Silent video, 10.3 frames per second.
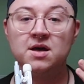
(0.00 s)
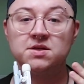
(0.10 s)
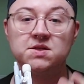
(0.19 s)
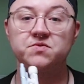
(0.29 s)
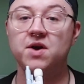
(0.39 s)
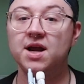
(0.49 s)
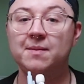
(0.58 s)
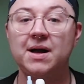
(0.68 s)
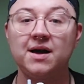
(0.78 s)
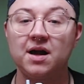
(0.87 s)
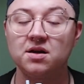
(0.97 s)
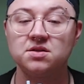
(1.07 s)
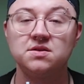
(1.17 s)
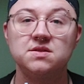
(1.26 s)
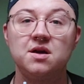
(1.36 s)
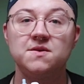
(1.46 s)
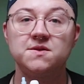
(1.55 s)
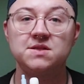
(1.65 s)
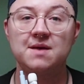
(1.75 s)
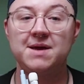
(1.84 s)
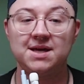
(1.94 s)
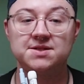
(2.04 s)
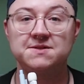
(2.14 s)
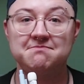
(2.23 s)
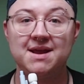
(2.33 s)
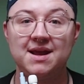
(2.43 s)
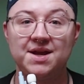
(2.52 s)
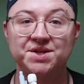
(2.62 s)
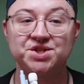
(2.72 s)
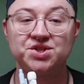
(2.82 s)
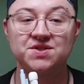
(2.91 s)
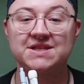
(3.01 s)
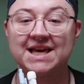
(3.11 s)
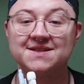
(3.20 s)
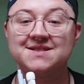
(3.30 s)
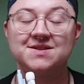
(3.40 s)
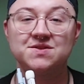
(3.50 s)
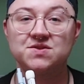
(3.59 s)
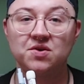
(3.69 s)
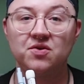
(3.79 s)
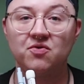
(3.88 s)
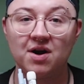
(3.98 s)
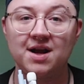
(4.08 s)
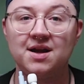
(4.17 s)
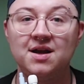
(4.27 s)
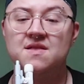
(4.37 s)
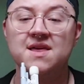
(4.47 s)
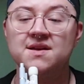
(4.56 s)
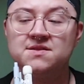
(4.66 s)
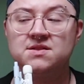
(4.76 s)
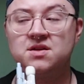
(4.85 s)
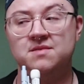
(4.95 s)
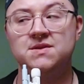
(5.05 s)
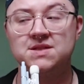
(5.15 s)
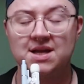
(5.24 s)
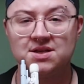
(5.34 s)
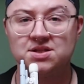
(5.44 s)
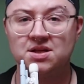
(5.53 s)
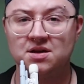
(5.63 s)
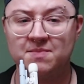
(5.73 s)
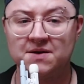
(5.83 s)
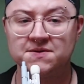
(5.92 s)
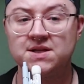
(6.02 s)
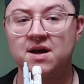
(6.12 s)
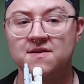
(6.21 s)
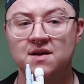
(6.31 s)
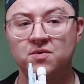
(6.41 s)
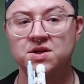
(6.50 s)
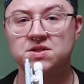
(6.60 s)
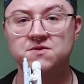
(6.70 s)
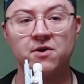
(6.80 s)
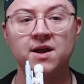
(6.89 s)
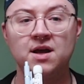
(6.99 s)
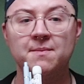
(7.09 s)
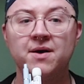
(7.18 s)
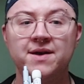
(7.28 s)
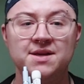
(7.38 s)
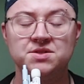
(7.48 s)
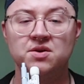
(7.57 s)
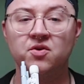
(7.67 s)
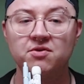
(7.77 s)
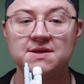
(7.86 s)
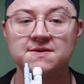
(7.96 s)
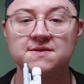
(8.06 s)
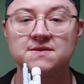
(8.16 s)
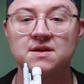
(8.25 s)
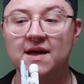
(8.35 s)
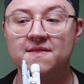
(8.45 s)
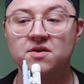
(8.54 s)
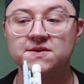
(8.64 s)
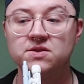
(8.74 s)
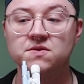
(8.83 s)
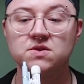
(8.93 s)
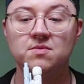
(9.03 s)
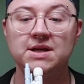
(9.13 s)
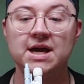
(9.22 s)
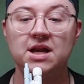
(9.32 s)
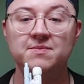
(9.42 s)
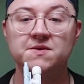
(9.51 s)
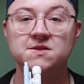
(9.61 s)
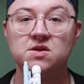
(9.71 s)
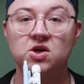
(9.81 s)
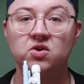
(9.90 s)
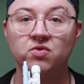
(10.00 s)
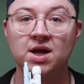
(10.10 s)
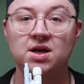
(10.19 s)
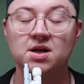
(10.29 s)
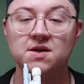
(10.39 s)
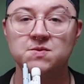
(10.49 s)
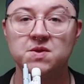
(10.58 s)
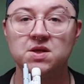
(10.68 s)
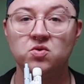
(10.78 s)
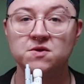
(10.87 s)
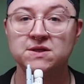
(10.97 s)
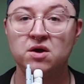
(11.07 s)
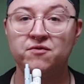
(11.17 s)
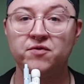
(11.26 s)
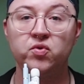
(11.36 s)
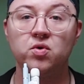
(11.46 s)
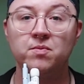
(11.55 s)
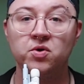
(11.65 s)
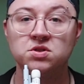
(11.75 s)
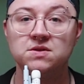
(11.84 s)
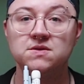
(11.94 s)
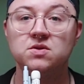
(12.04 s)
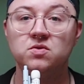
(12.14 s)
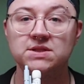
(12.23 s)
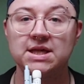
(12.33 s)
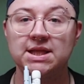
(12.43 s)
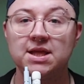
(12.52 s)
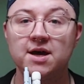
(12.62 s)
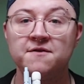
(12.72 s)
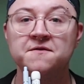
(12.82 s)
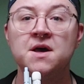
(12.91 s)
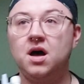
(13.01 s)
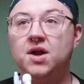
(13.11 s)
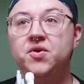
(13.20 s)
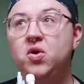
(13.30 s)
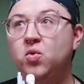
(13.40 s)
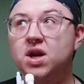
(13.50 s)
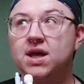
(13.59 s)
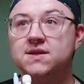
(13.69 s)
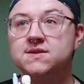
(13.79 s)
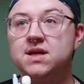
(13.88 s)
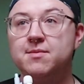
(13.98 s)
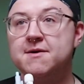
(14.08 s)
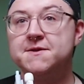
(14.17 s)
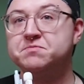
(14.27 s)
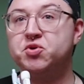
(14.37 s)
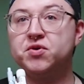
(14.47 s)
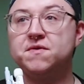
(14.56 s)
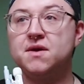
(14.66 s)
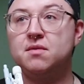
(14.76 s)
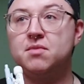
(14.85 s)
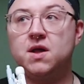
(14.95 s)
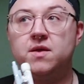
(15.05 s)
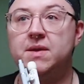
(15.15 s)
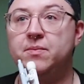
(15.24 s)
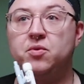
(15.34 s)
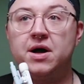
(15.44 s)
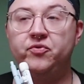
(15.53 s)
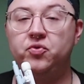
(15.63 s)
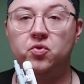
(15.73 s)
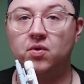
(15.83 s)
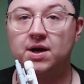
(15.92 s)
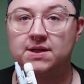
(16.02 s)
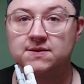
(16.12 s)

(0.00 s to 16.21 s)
she's writing about characters that are the same age as me, and she just gets it so right. And that is the timeless energy about it, I think, where she's writing about ancient Greece, and there are still so many elements that you can recognize within yourself and your emotions and your daily life. I don't know what I can say about this book that other people haven't already